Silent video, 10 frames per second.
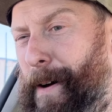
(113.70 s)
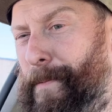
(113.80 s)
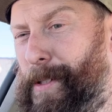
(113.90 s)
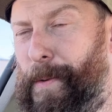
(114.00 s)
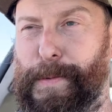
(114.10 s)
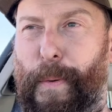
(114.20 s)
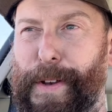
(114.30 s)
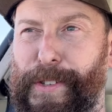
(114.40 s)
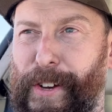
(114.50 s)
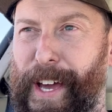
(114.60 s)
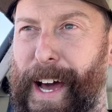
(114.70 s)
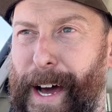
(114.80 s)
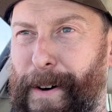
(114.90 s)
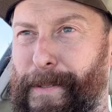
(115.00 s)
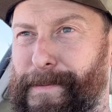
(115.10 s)
Someone's probably took it
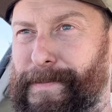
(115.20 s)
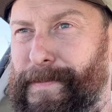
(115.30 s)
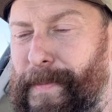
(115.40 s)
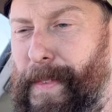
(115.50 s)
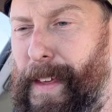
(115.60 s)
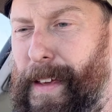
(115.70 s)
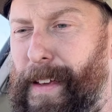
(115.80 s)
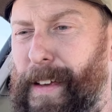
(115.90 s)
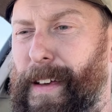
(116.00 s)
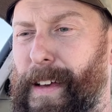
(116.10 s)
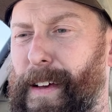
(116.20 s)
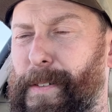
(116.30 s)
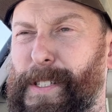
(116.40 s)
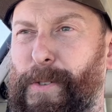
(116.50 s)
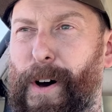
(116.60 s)
out.
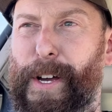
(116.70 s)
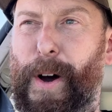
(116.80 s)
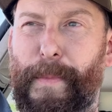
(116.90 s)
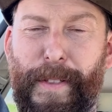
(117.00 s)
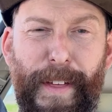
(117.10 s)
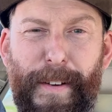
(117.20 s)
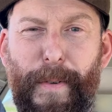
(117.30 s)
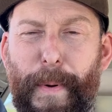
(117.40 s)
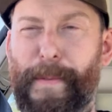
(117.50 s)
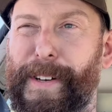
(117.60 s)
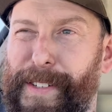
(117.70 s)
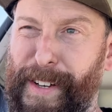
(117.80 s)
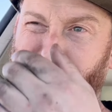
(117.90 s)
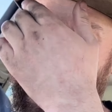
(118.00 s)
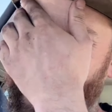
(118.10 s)
It's quite a common thing for people to
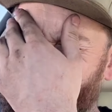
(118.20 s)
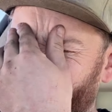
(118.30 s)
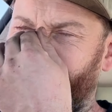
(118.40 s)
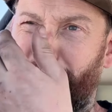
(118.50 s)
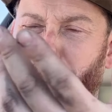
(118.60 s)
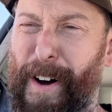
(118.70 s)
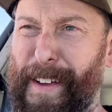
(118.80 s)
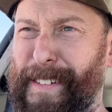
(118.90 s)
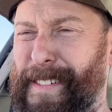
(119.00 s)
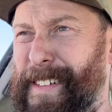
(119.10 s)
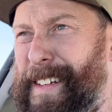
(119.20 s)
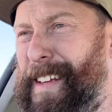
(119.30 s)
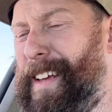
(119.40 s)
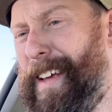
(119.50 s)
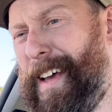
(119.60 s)
do. I don't know why.
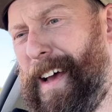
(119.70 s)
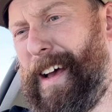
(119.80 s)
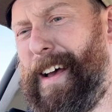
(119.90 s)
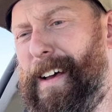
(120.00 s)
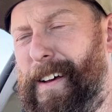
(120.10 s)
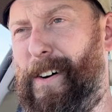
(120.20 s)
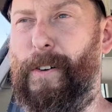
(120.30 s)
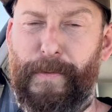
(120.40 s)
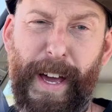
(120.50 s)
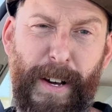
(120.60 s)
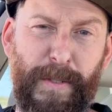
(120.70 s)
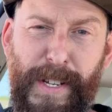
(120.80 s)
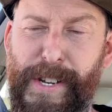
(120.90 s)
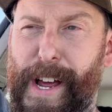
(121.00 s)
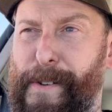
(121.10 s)
On vehicles
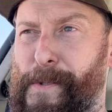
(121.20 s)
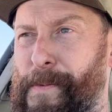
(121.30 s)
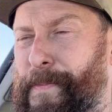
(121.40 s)
in general.